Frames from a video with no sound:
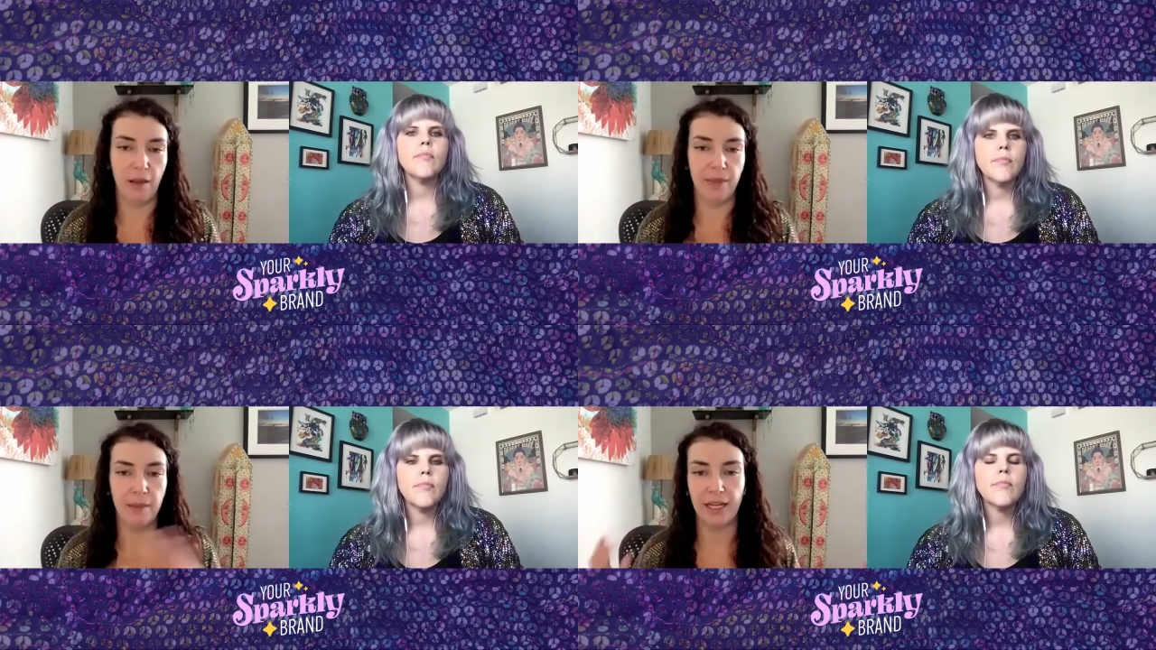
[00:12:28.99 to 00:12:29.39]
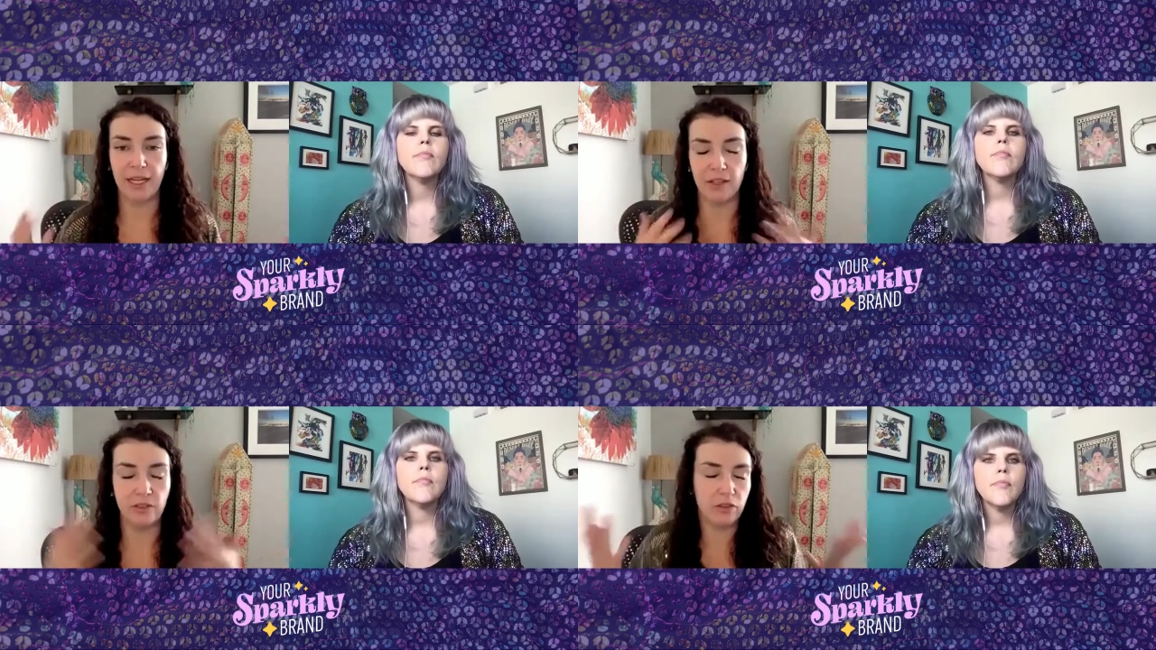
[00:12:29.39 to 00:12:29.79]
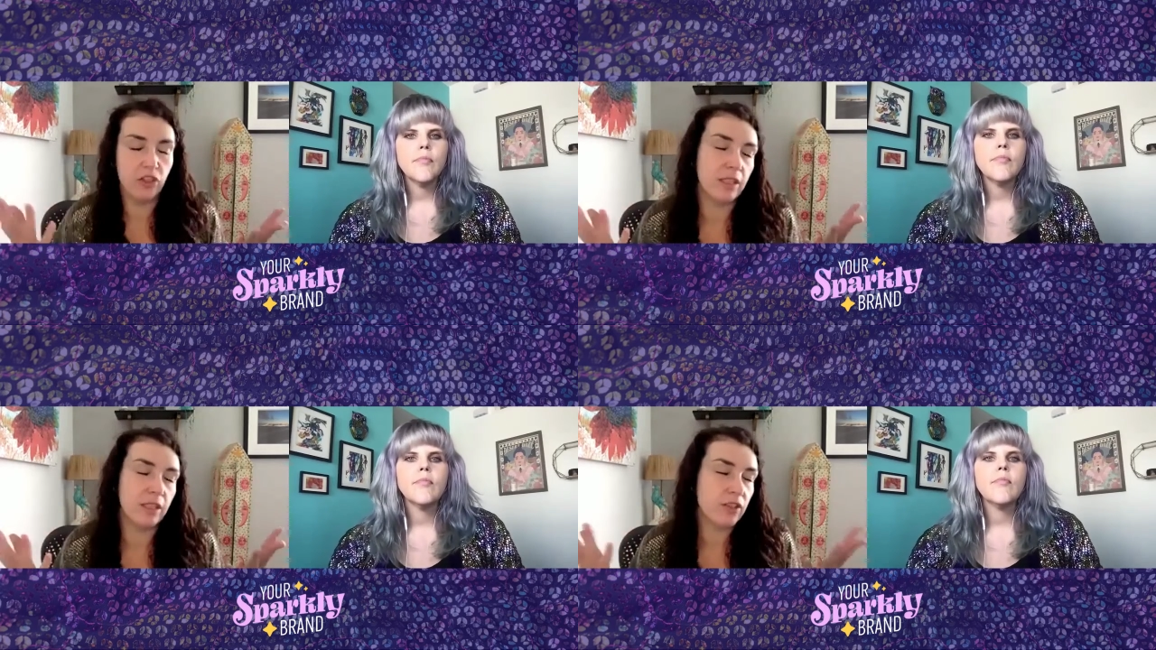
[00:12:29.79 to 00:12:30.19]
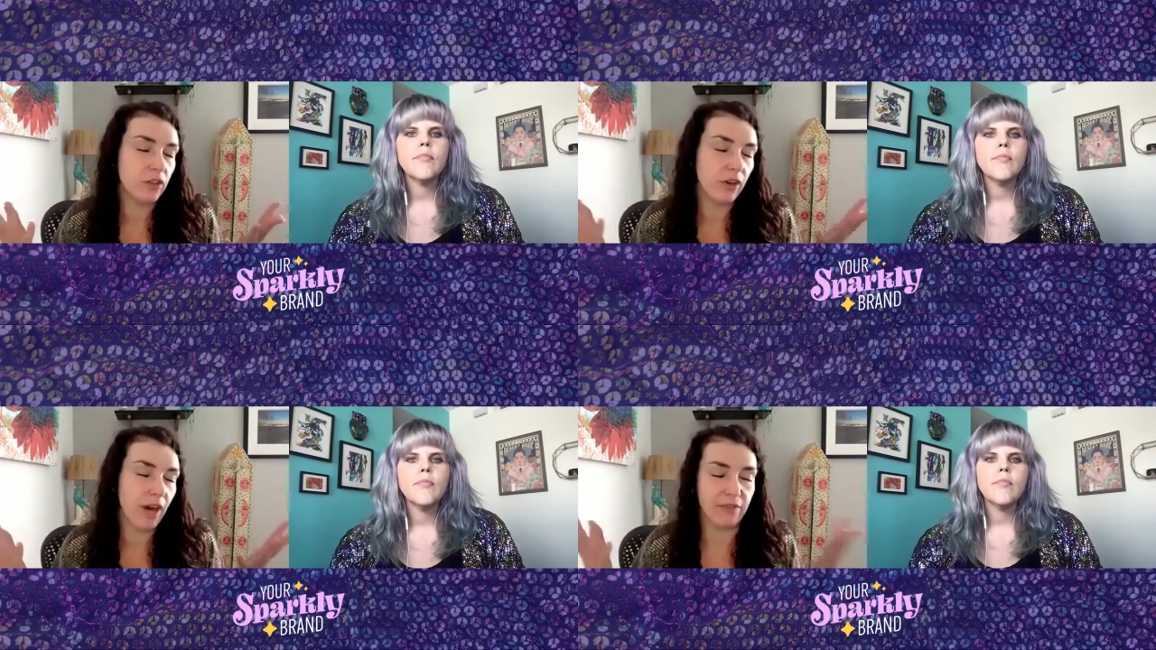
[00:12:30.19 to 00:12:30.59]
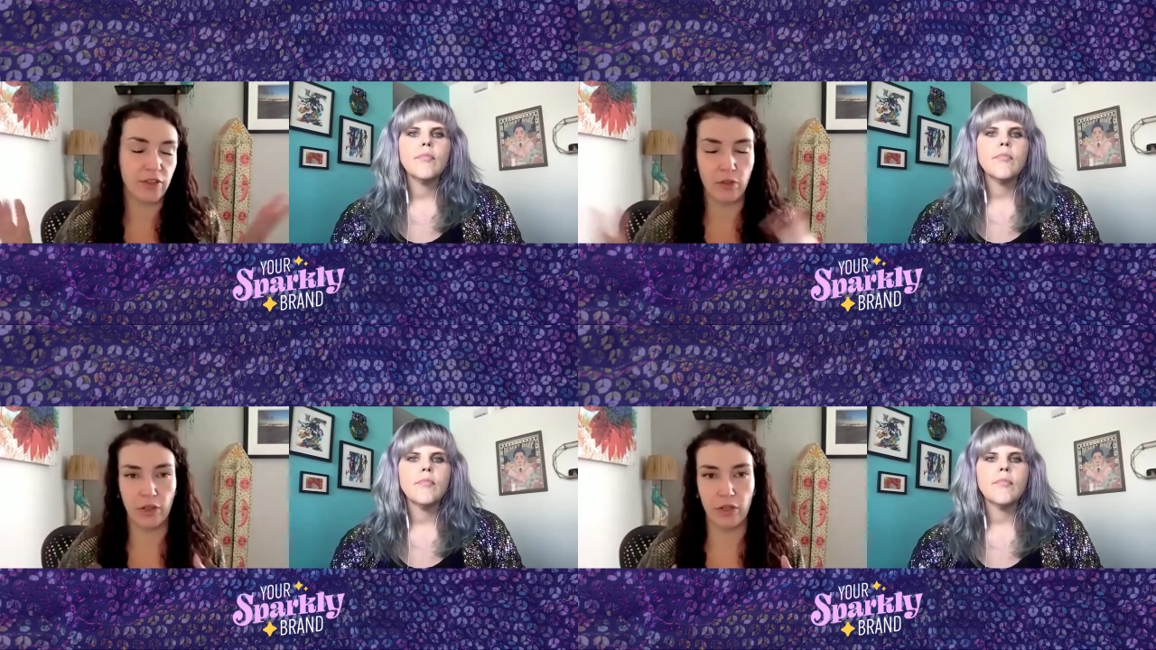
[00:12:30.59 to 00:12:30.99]
Speaker 1: They might, and she likes to craft. So
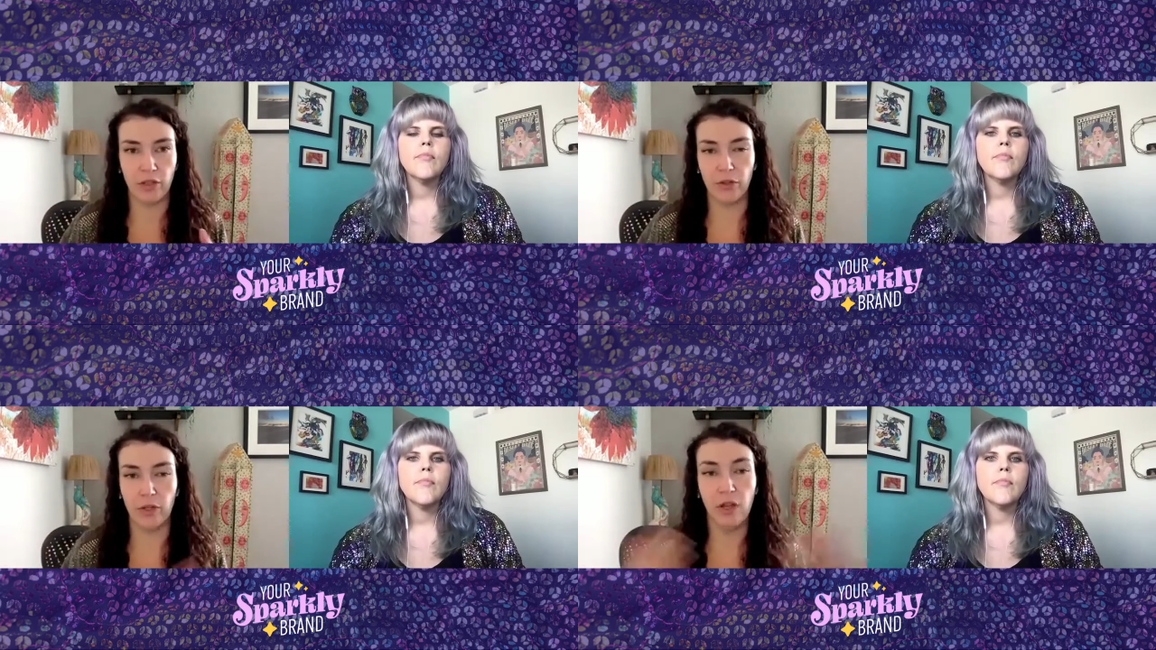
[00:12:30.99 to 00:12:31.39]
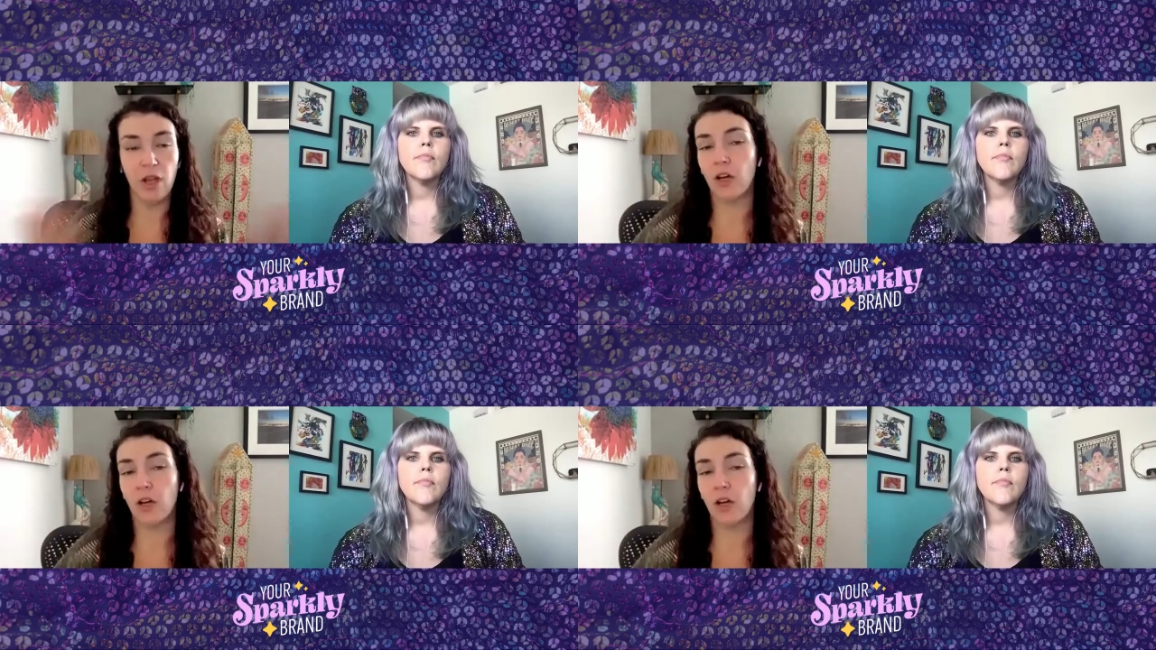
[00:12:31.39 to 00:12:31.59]
they're going to Google